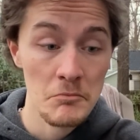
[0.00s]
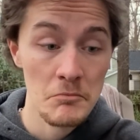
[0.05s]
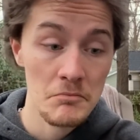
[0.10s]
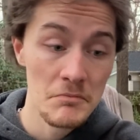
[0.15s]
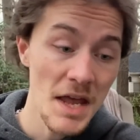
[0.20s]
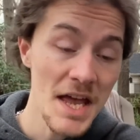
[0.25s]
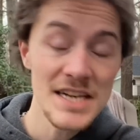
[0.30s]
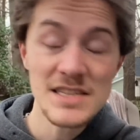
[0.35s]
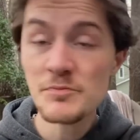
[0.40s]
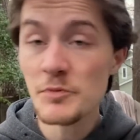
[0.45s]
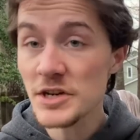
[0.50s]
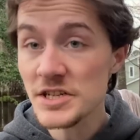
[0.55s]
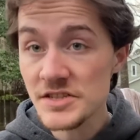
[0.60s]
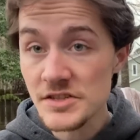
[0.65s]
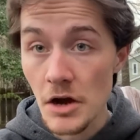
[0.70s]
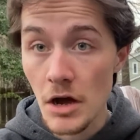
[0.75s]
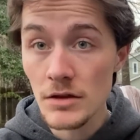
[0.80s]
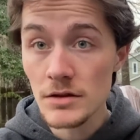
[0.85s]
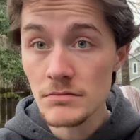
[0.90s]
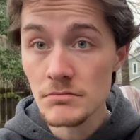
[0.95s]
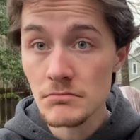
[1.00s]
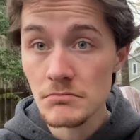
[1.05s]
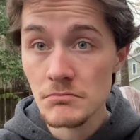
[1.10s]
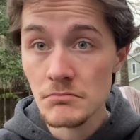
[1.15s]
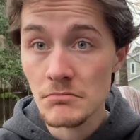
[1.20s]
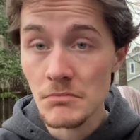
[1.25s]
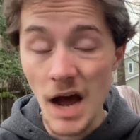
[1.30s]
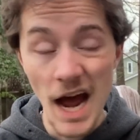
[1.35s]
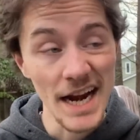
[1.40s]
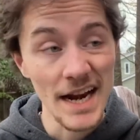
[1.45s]
yeah, it's pretty solid.
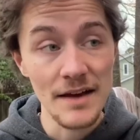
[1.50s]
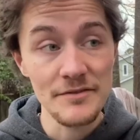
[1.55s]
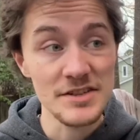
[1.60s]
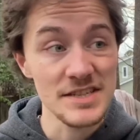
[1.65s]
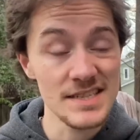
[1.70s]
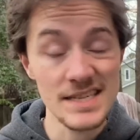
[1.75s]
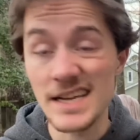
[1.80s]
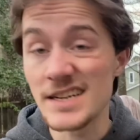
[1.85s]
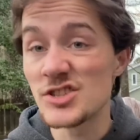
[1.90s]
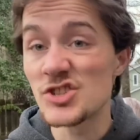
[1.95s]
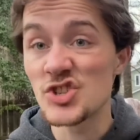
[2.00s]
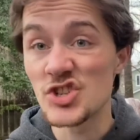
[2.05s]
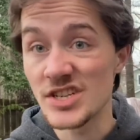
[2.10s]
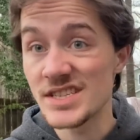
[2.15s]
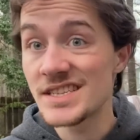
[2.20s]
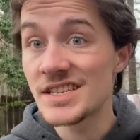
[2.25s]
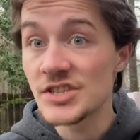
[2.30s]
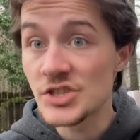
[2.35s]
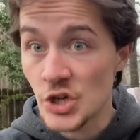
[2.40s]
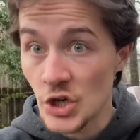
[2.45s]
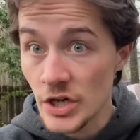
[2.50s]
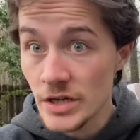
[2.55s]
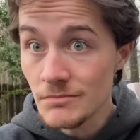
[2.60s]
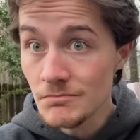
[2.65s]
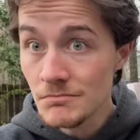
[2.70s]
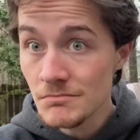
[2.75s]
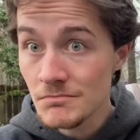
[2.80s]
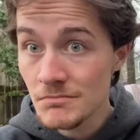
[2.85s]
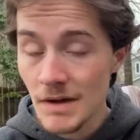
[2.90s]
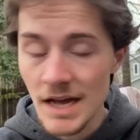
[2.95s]
I'd have to say it's just as good
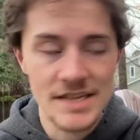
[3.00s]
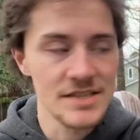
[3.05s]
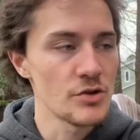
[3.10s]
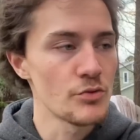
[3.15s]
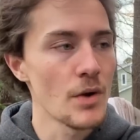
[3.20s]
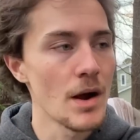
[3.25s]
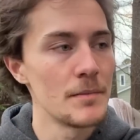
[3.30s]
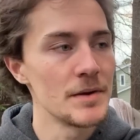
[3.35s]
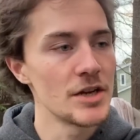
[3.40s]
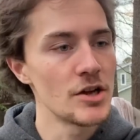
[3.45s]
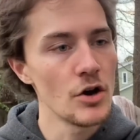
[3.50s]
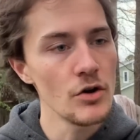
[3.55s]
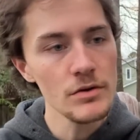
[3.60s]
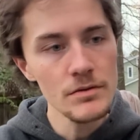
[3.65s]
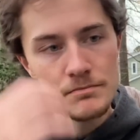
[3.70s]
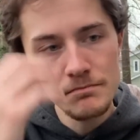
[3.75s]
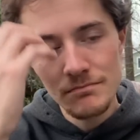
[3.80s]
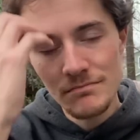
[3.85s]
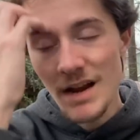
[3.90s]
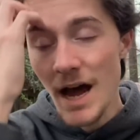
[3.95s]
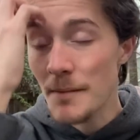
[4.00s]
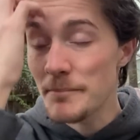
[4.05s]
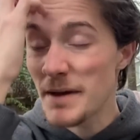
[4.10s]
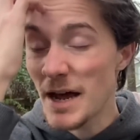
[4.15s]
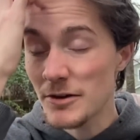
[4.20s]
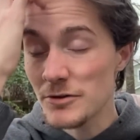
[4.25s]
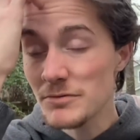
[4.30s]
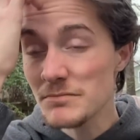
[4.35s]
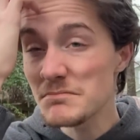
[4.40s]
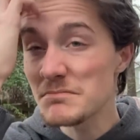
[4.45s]
as a rum and coke. Not
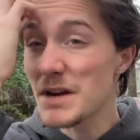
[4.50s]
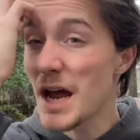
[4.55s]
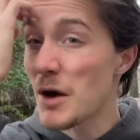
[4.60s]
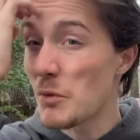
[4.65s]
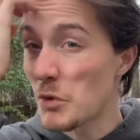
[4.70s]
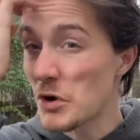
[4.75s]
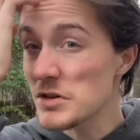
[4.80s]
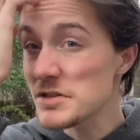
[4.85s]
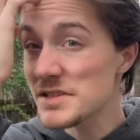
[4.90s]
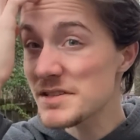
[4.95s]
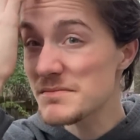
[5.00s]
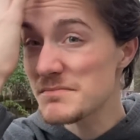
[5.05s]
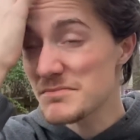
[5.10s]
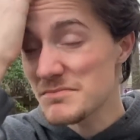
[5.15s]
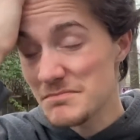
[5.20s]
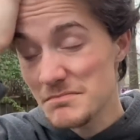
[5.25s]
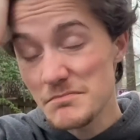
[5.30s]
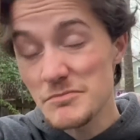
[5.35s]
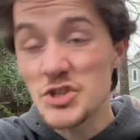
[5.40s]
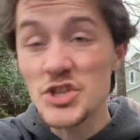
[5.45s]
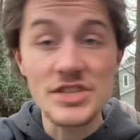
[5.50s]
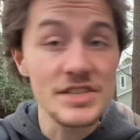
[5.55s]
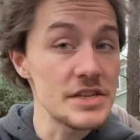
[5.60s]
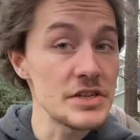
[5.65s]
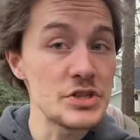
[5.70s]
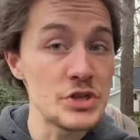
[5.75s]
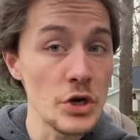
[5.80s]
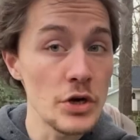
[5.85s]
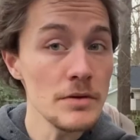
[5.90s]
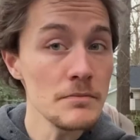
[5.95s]
better, not worse, just
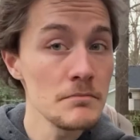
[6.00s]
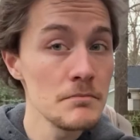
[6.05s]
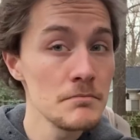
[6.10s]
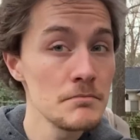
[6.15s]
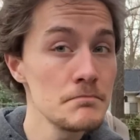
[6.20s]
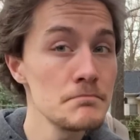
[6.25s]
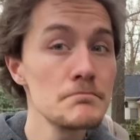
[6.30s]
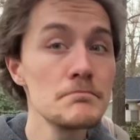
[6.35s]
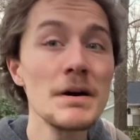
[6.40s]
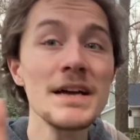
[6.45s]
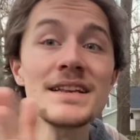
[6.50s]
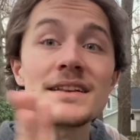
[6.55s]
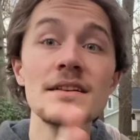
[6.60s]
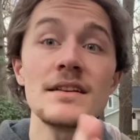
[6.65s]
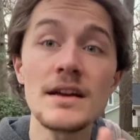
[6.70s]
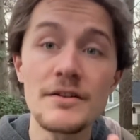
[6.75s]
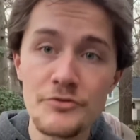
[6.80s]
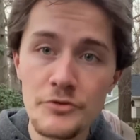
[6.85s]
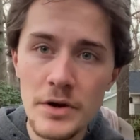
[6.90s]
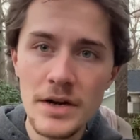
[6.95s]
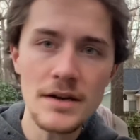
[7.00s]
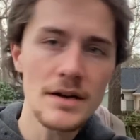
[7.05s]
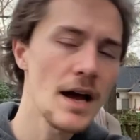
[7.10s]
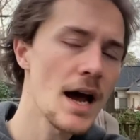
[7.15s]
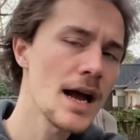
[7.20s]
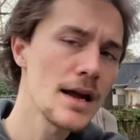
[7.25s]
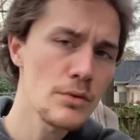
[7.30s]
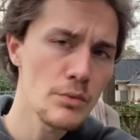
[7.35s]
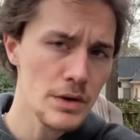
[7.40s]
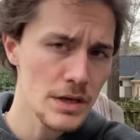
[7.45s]
as good, but different,
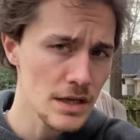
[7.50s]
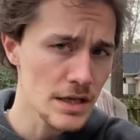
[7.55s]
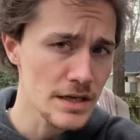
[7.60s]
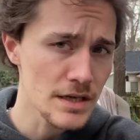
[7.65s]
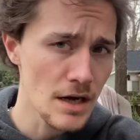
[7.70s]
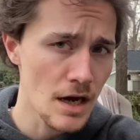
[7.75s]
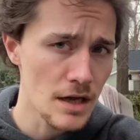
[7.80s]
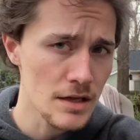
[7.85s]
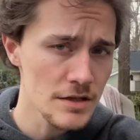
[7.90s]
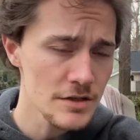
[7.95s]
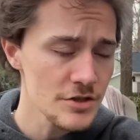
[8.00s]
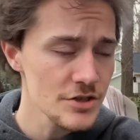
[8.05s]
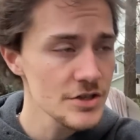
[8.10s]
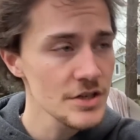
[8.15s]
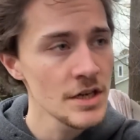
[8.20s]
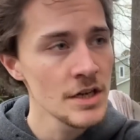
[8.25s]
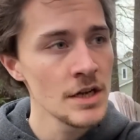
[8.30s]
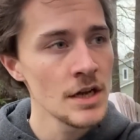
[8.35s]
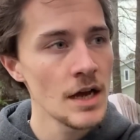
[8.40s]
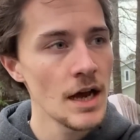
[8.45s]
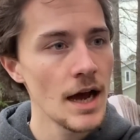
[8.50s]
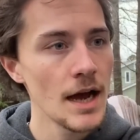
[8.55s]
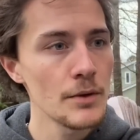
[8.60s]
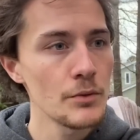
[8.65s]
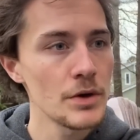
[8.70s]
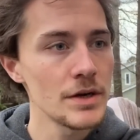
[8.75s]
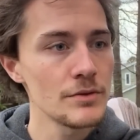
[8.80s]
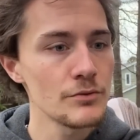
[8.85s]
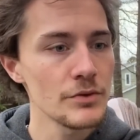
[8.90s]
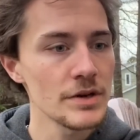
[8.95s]
I will acknowledge. I
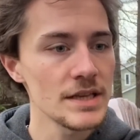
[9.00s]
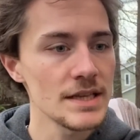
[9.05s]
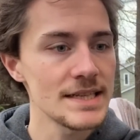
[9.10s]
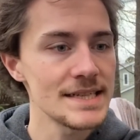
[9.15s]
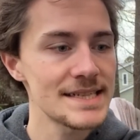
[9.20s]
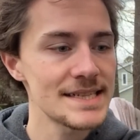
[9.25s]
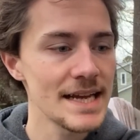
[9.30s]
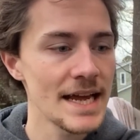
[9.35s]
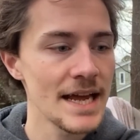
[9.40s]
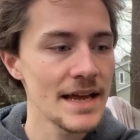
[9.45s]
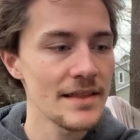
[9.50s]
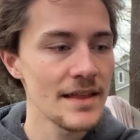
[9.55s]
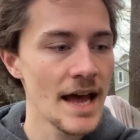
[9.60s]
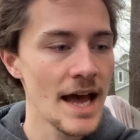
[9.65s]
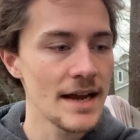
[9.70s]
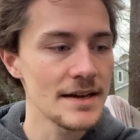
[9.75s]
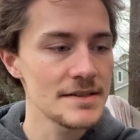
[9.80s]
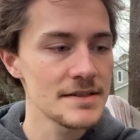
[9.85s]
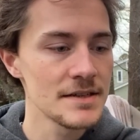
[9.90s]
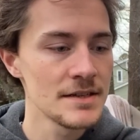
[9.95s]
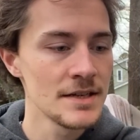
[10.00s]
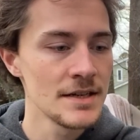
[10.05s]
wouldn't really say that